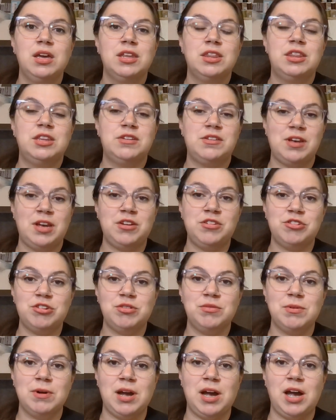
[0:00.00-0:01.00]
The
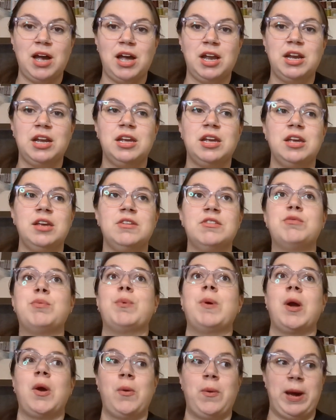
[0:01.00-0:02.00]
tension rod is
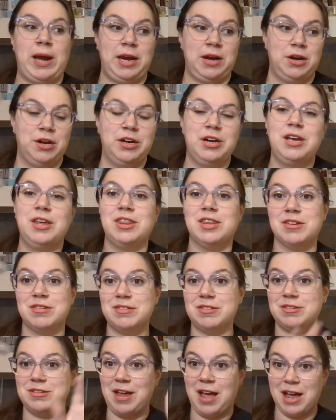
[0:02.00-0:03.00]
required.
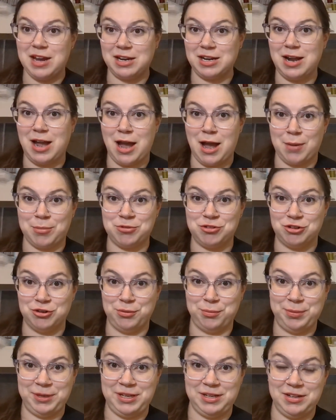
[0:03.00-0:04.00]
This is not an
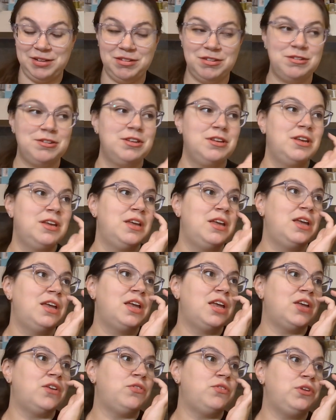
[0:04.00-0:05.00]
optional piece.
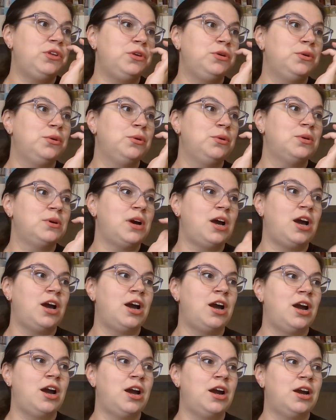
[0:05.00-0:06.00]
If you
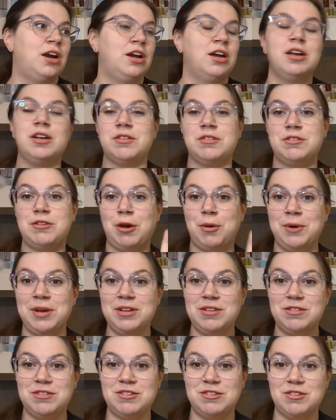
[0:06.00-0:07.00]
are a
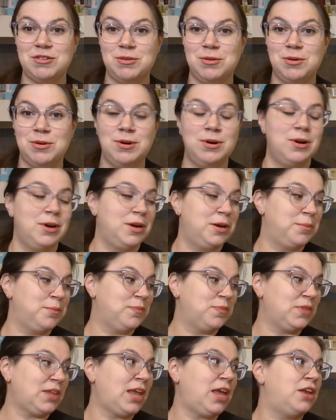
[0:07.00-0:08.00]
sewist
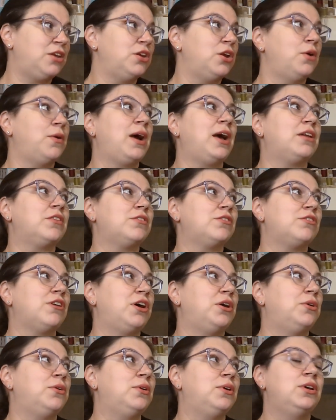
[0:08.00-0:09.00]
and know how to
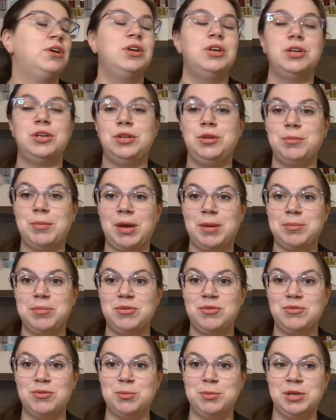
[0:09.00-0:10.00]
sew, you might
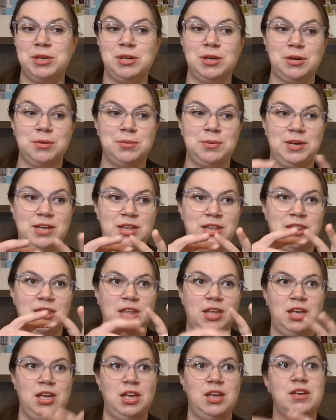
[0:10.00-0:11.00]
be familiar with
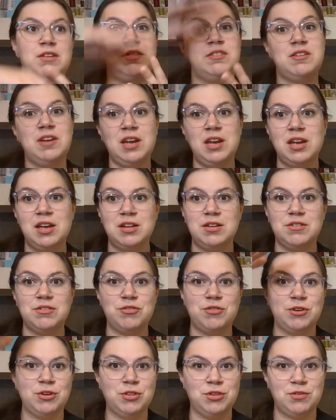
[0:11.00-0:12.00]
stands
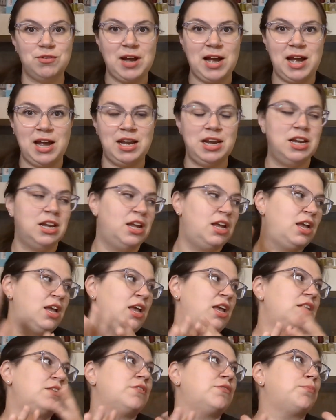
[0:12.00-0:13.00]
for thread.
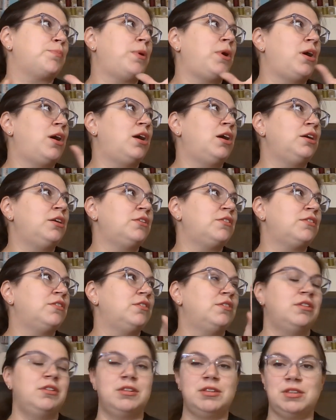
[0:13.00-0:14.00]
It's part
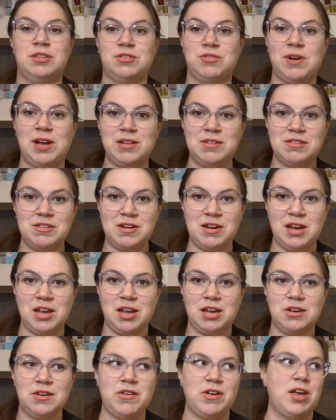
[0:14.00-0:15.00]
thread
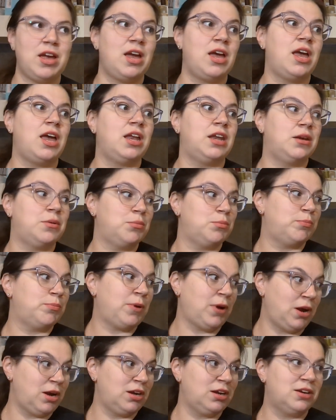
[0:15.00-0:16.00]
stand and
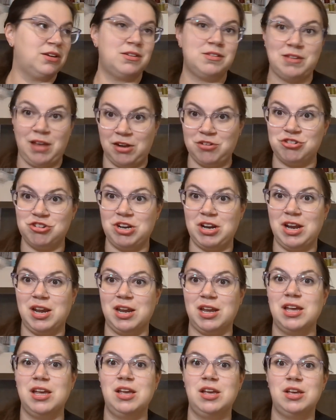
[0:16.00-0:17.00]
part
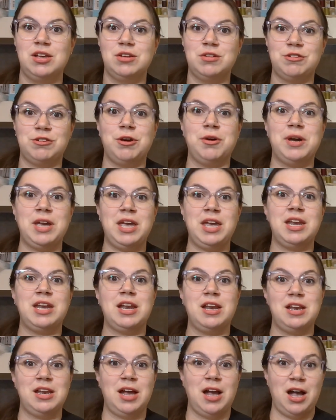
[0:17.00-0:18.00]
tensioning. So
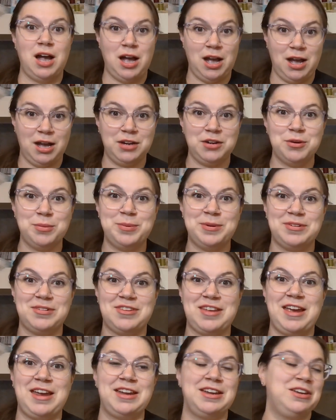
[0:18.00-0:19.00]

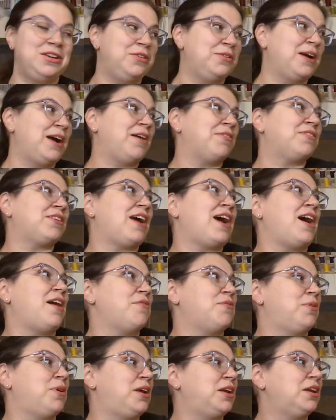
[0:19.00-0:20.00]
100% you have to
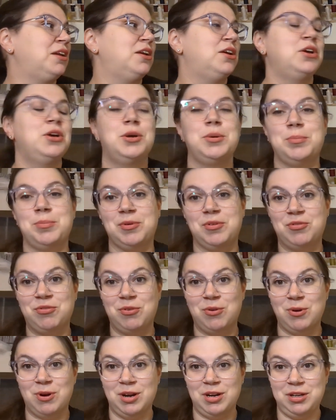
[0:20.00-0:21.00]
have one
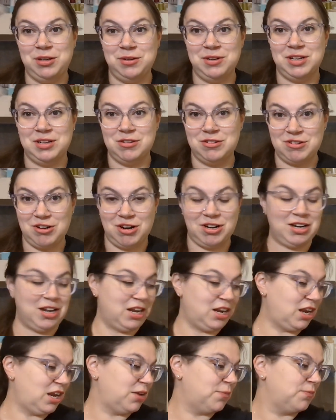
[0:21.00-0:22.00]
before you can start
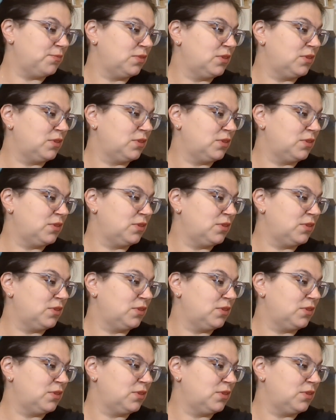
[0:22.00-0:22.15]
knitting.